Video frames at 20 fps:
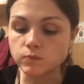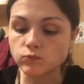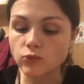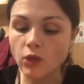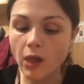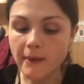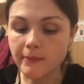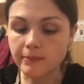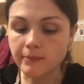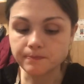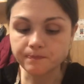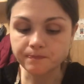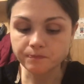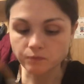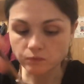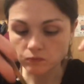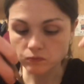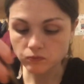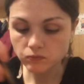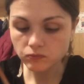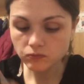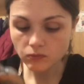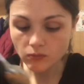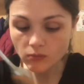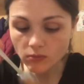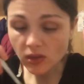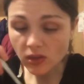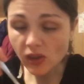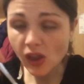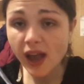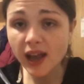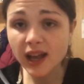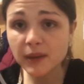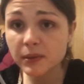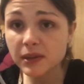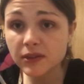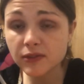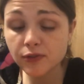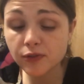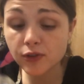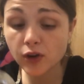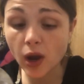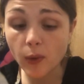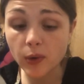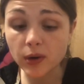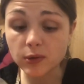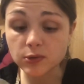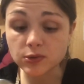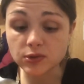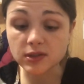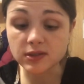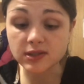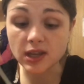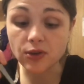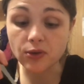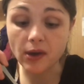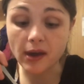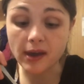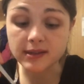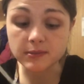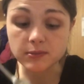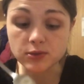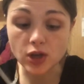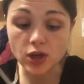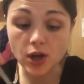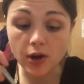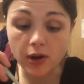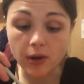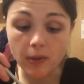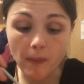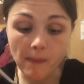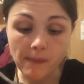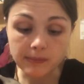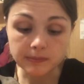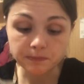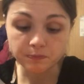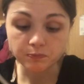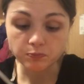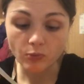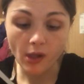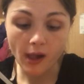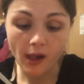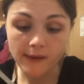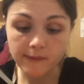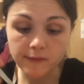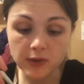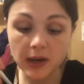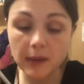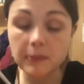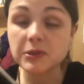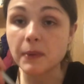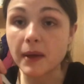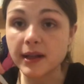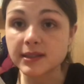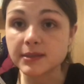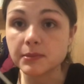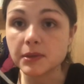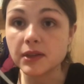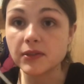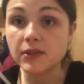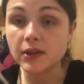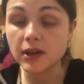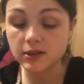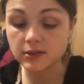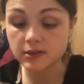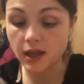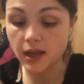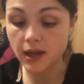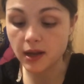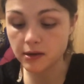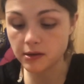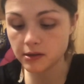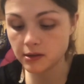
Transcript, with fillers: Okay. I completely forgot what I was going to tell you guys. I'm sorry. If it comes back to me, then I'll say it.